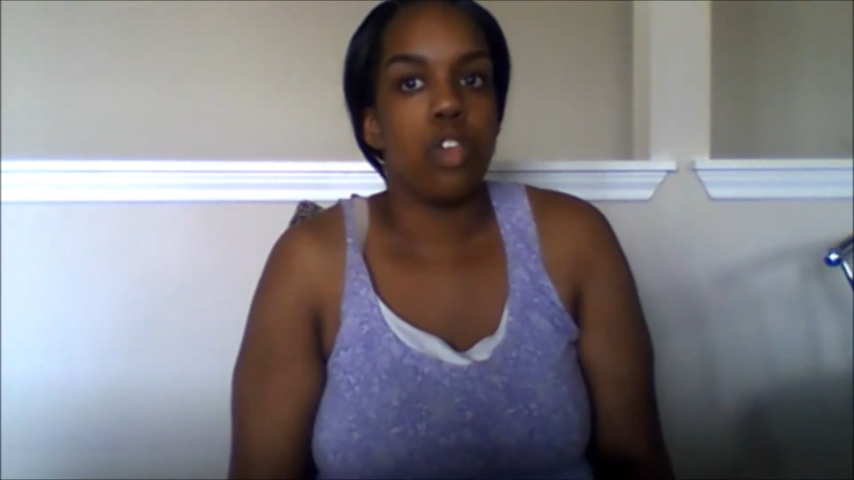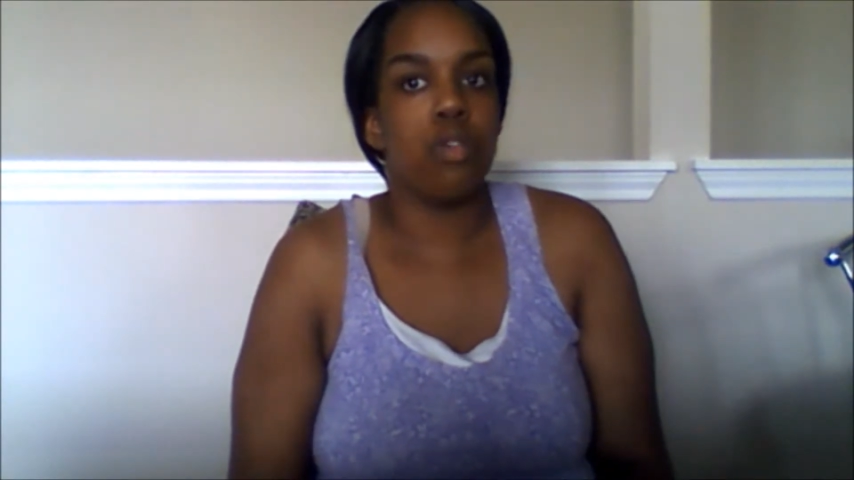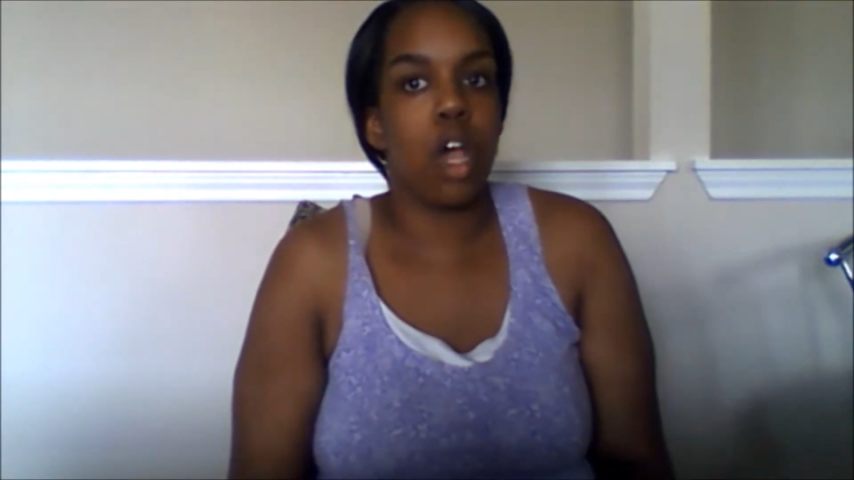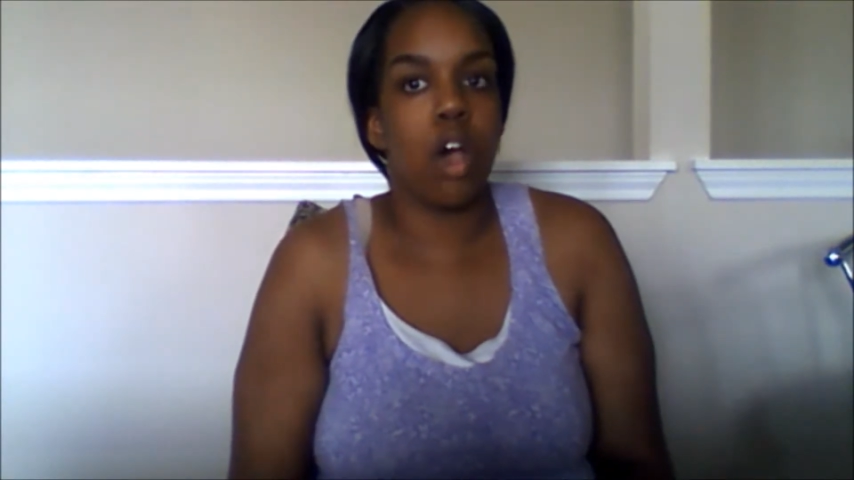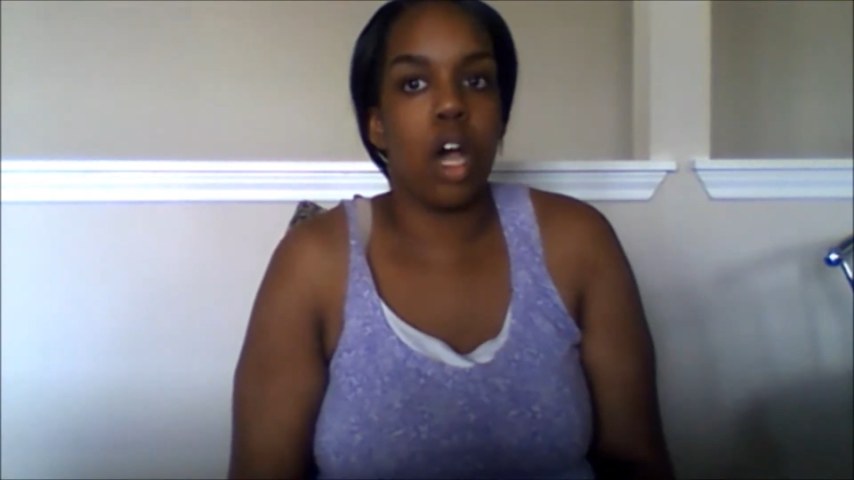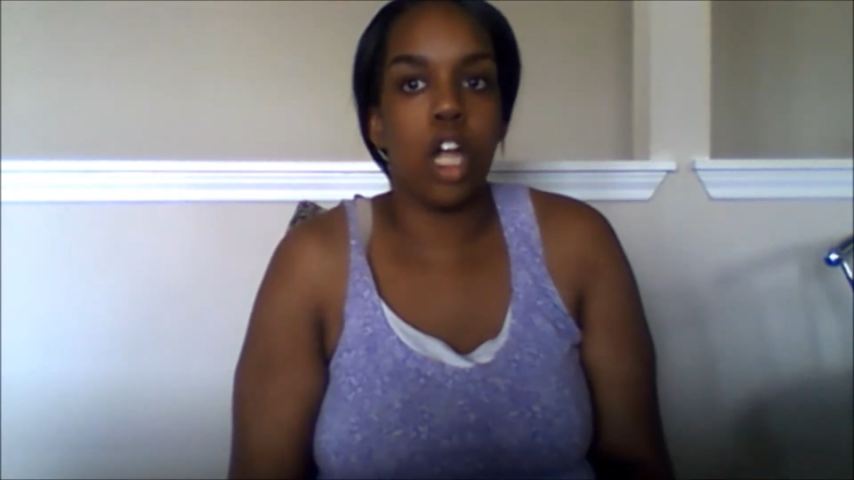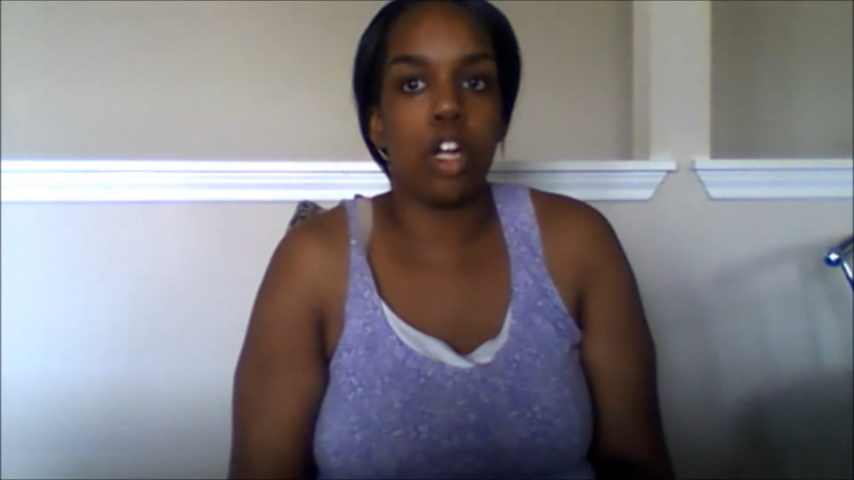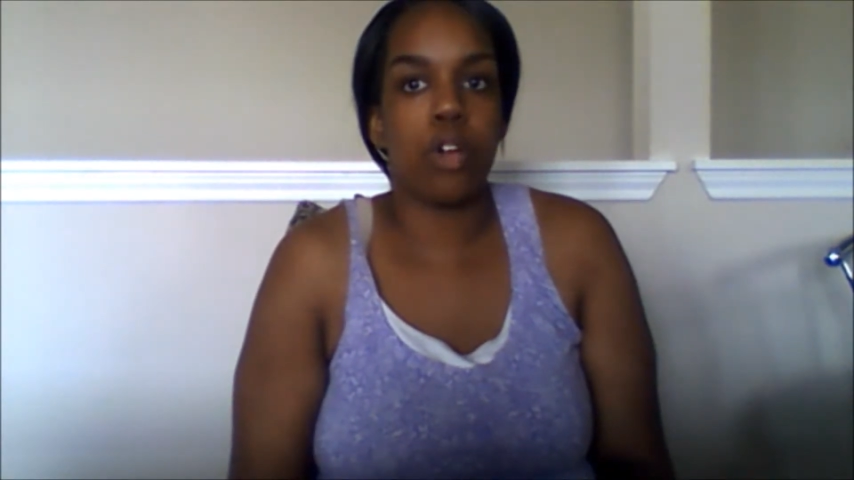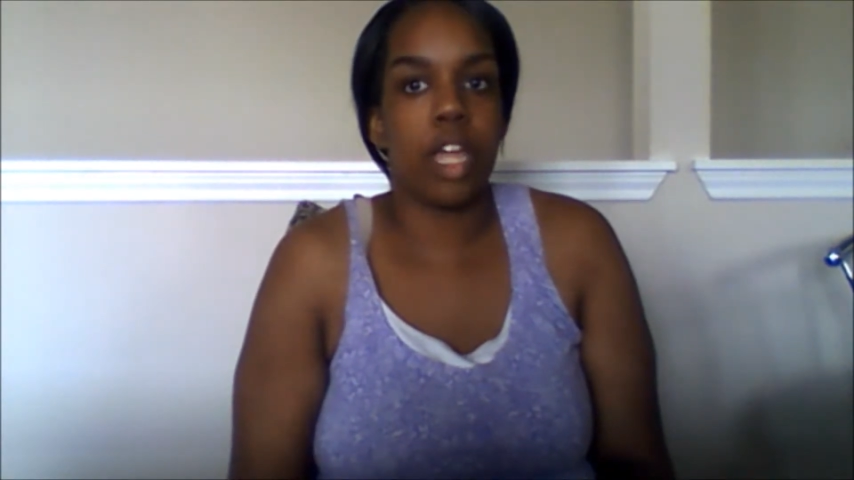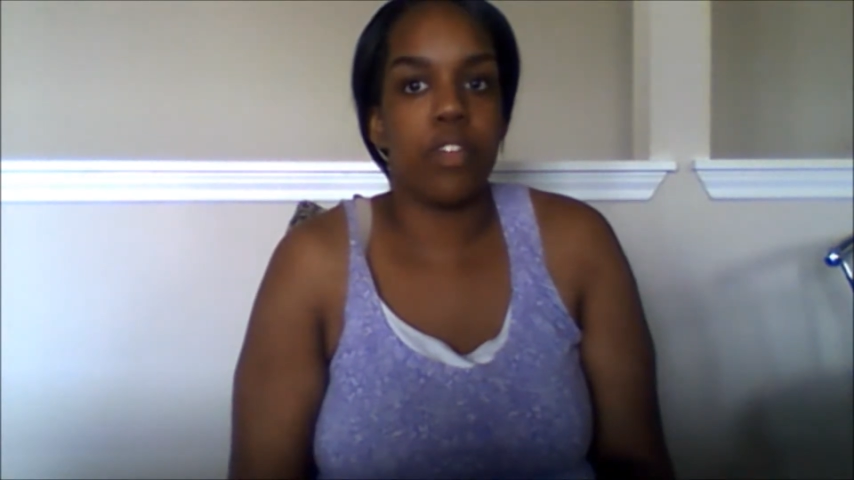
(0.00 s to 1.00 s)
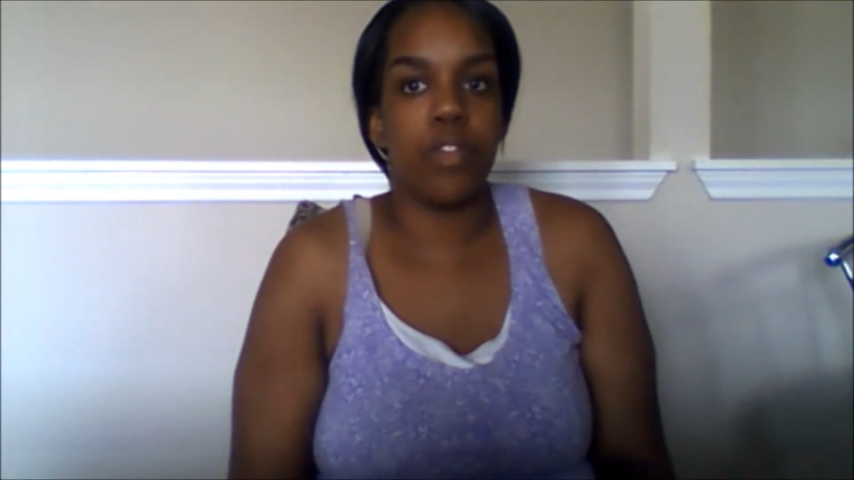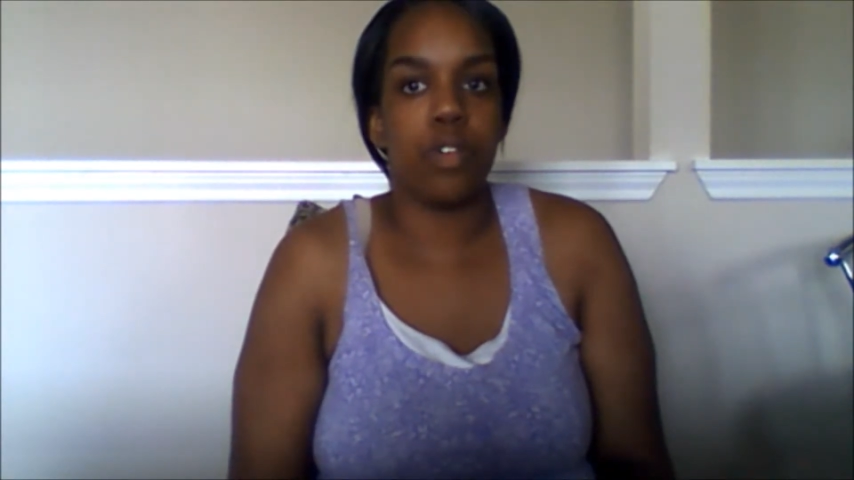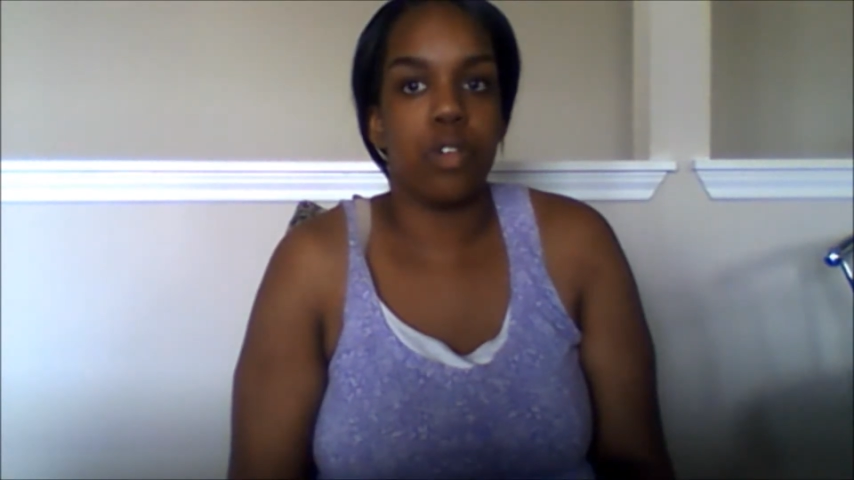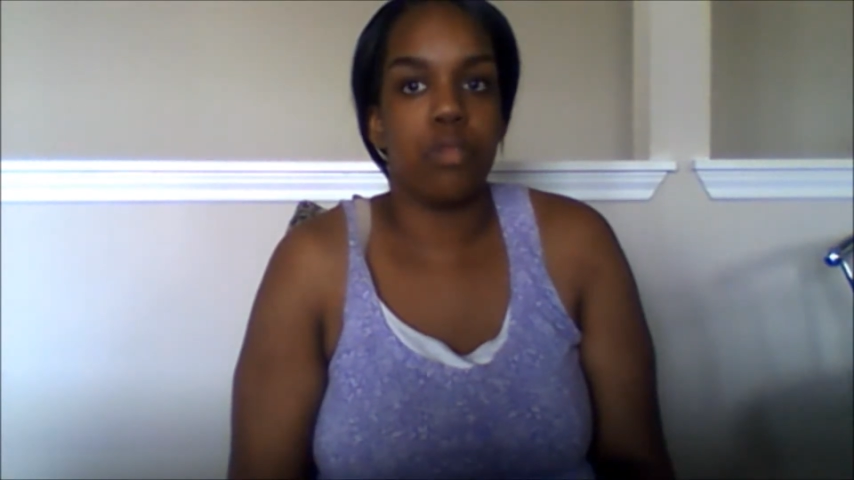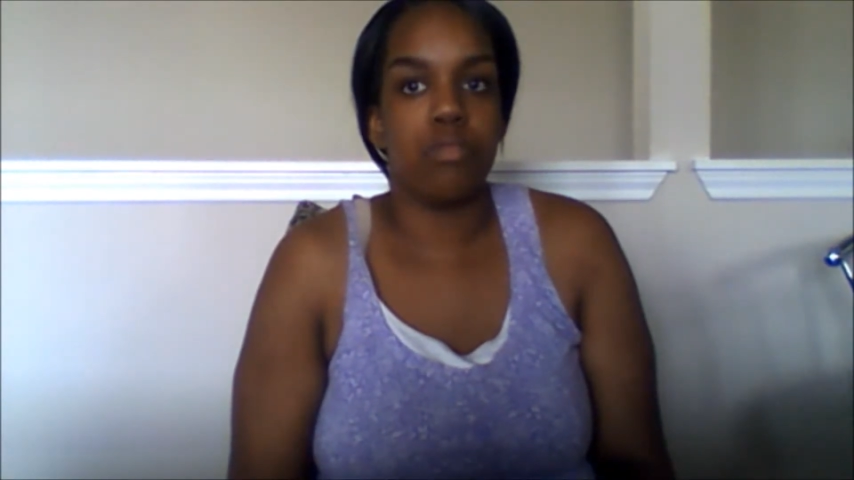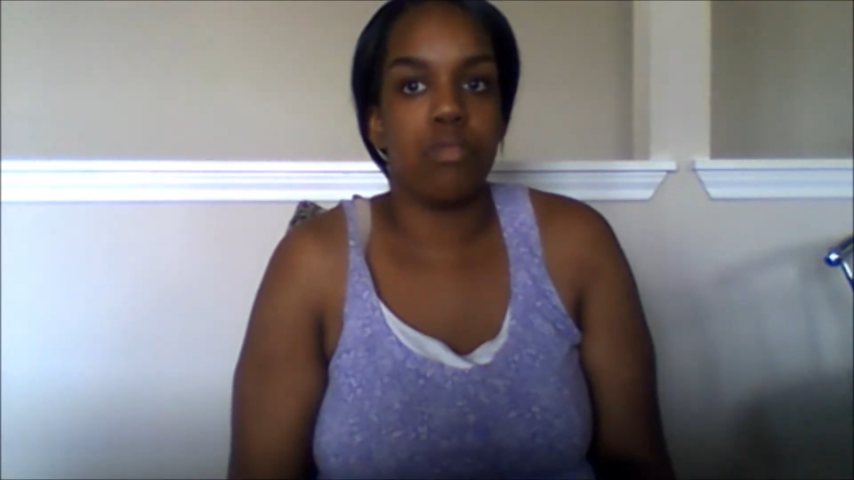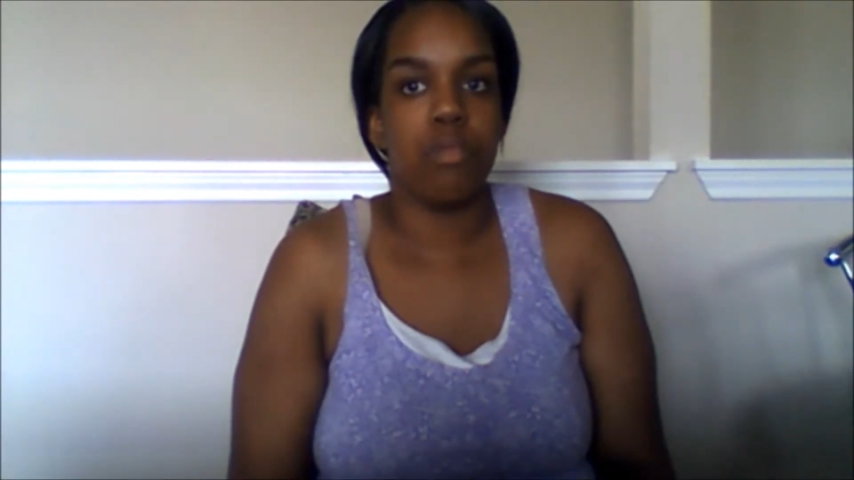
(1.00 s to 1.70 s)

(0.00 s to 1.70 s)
you know, ungrateful.